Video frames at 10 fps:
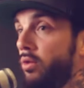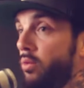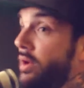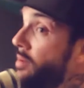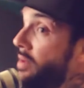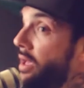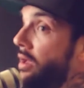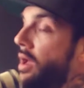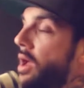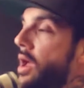or
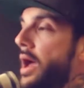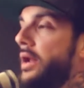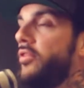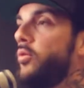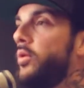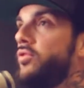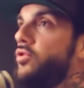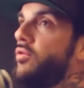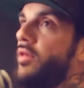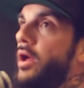Winnipeg, and other ones
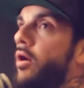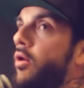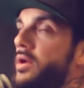are just like,